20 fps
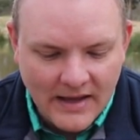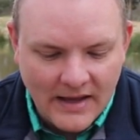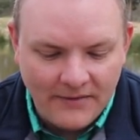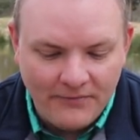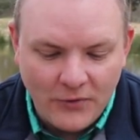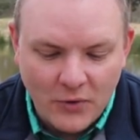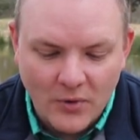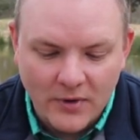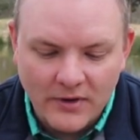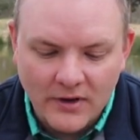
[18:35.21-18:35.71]

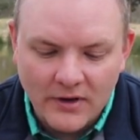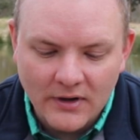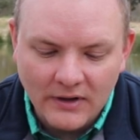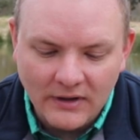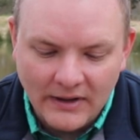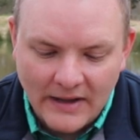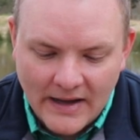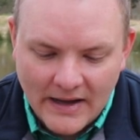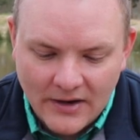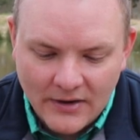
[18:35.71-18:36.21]
If you are not
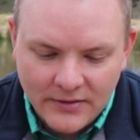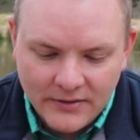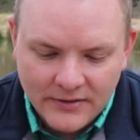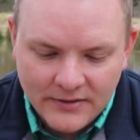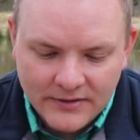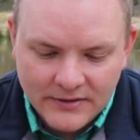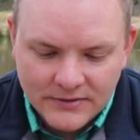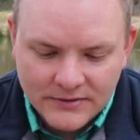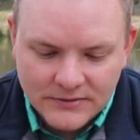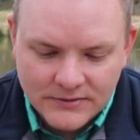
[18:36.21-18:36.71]

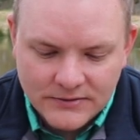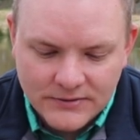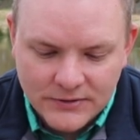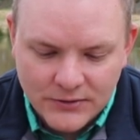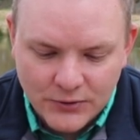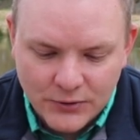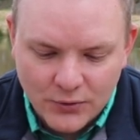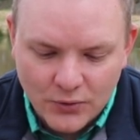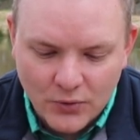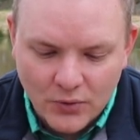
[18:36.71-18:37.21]
allowed
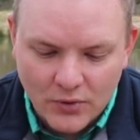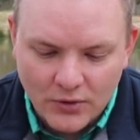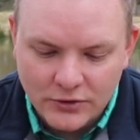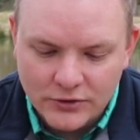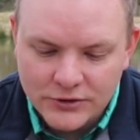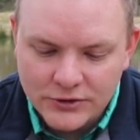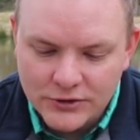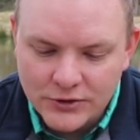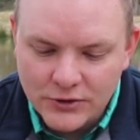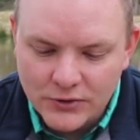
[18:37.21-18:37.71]
to or
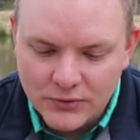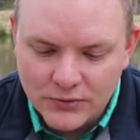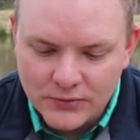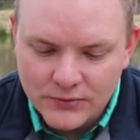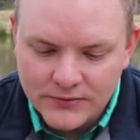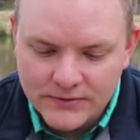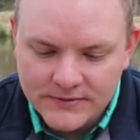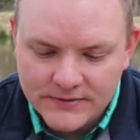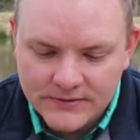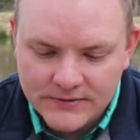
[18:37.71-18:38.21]

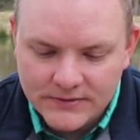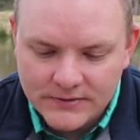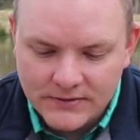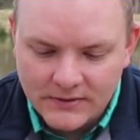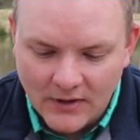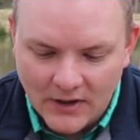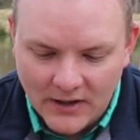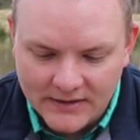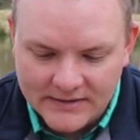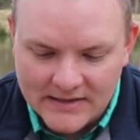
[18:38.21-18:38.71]
choose
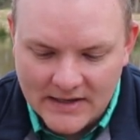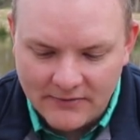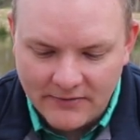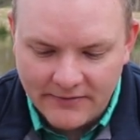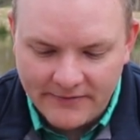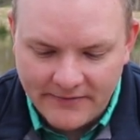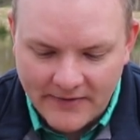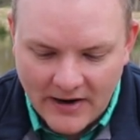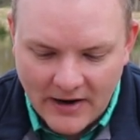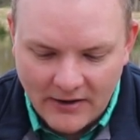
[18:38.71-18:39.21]
not to have
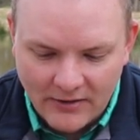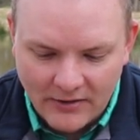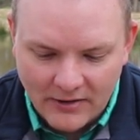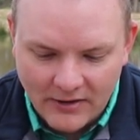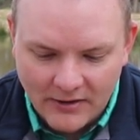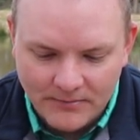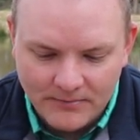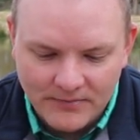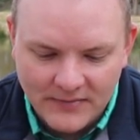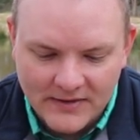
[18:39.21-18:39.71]
a
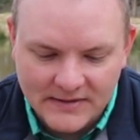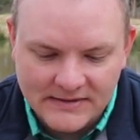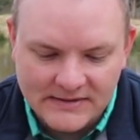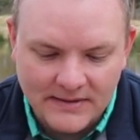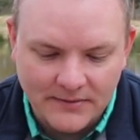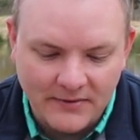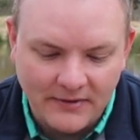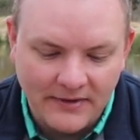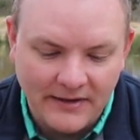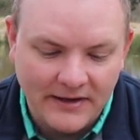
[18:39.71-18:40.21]
firearm, then
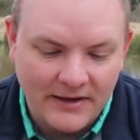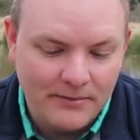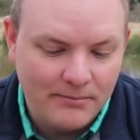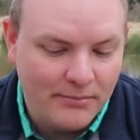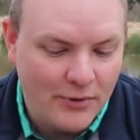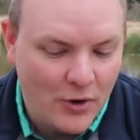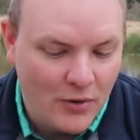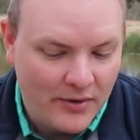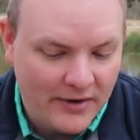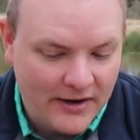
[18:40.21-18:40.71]
something like a
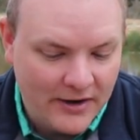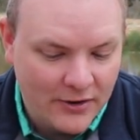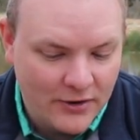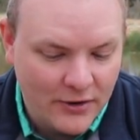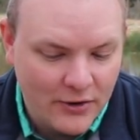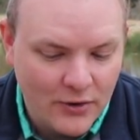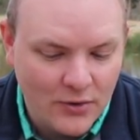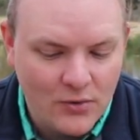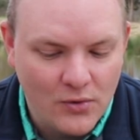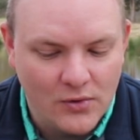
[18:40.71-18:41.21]
bow and
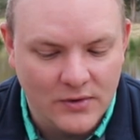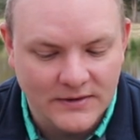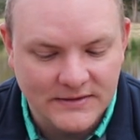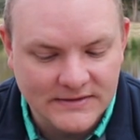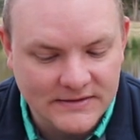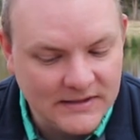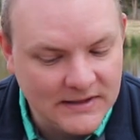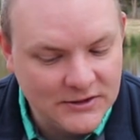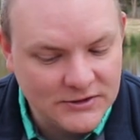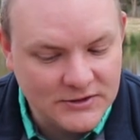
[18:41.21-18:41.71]
arrow or a
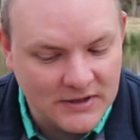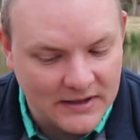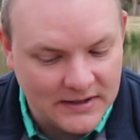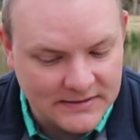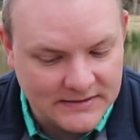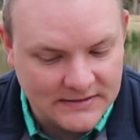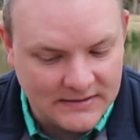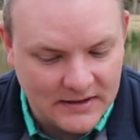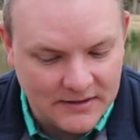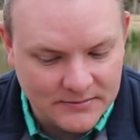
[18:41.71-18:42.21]
slingshot
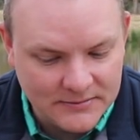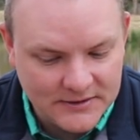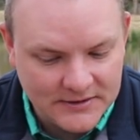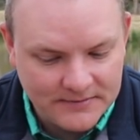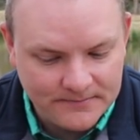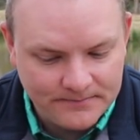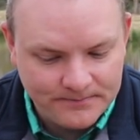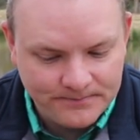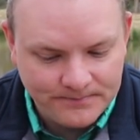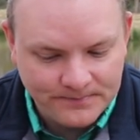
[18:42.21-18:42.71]
is an
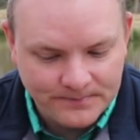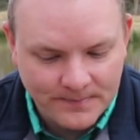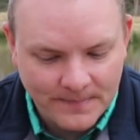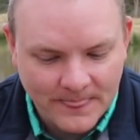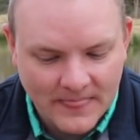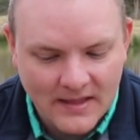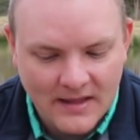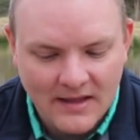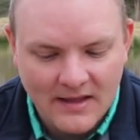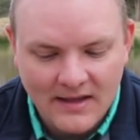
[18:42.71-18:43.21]
option.
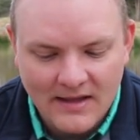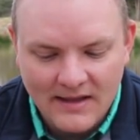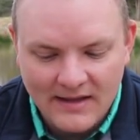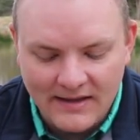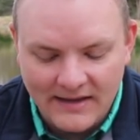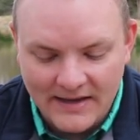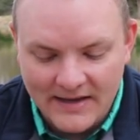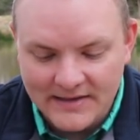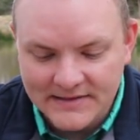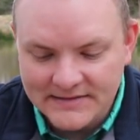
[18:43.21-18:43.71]

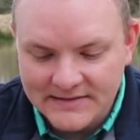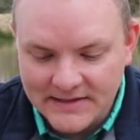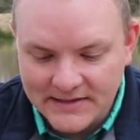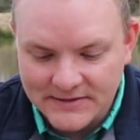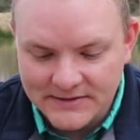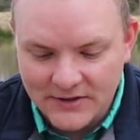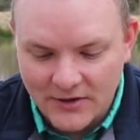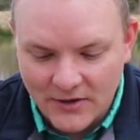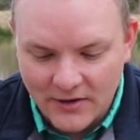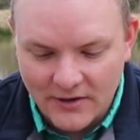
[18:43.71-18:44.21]
Yes,
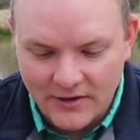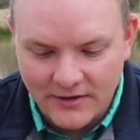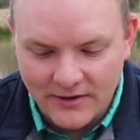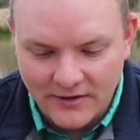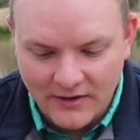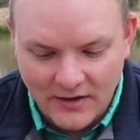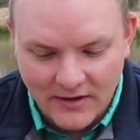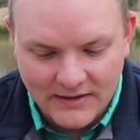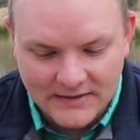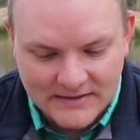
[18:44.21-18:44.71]
these are
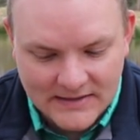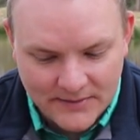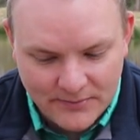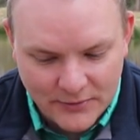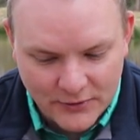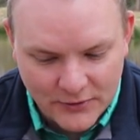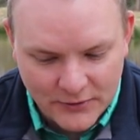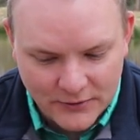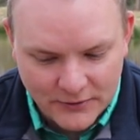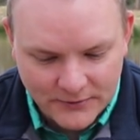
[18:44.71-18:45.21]
not
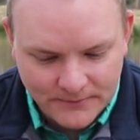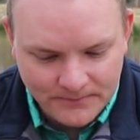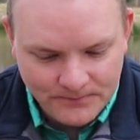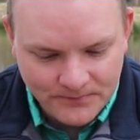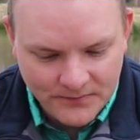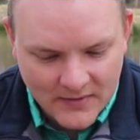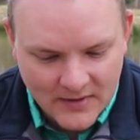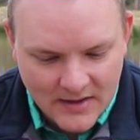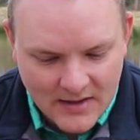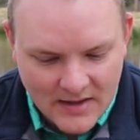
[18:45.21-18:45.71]
typical,
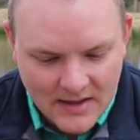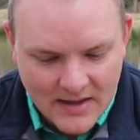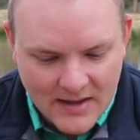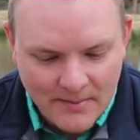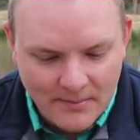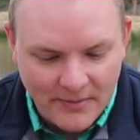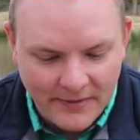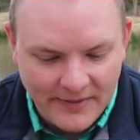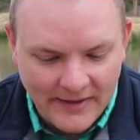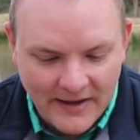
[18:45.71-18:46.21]

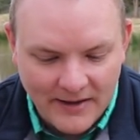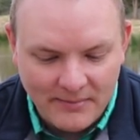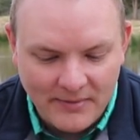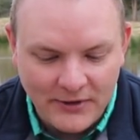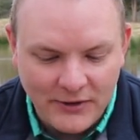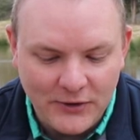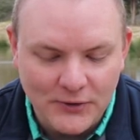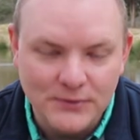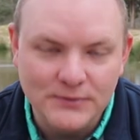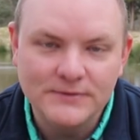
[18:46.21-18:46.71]
but they have
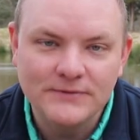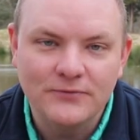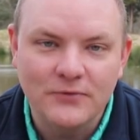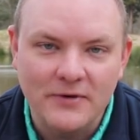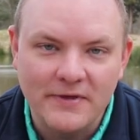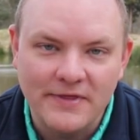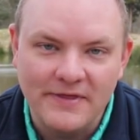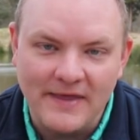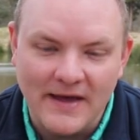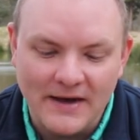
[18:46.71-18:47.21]
been used
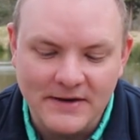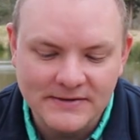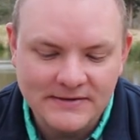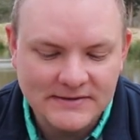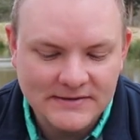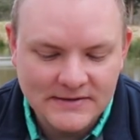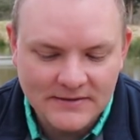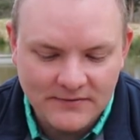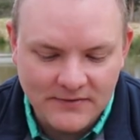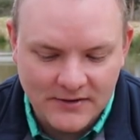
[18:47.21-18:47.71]
for
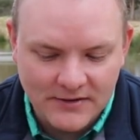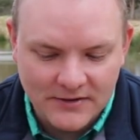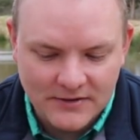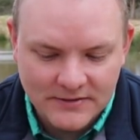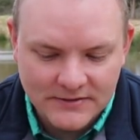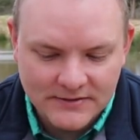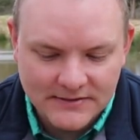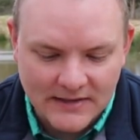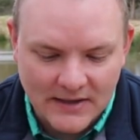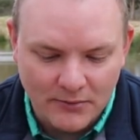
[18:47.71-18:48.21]
thousands of
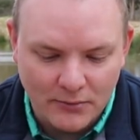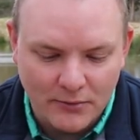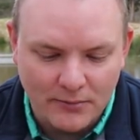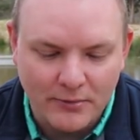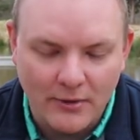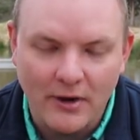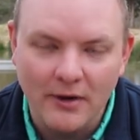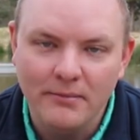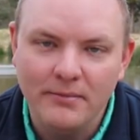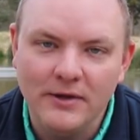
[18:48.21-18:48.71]
years and will
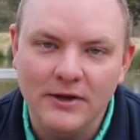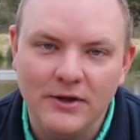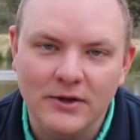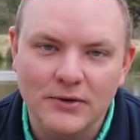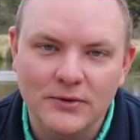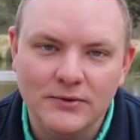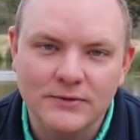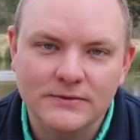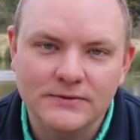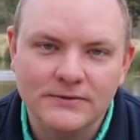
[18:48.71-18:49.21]
probably be
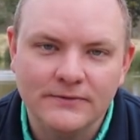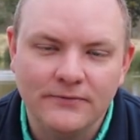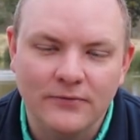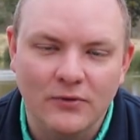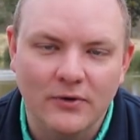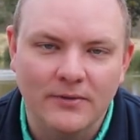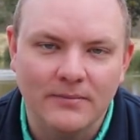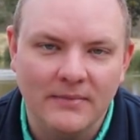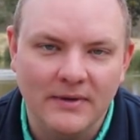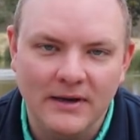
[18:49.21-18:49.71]
used
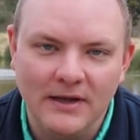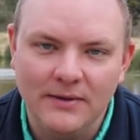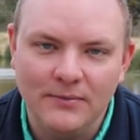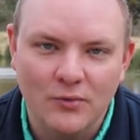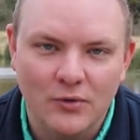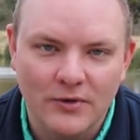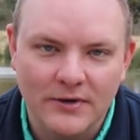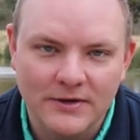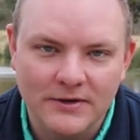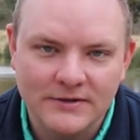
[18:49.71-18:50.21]
for many
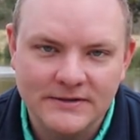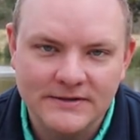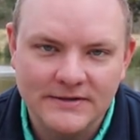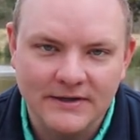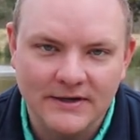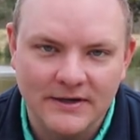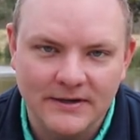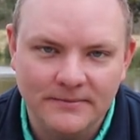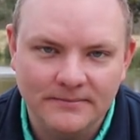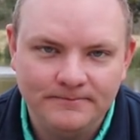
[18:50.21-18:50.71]
more years
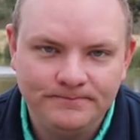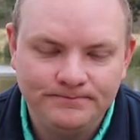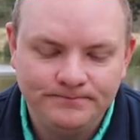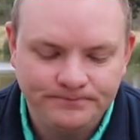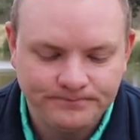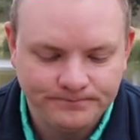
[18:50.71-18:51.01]
to come.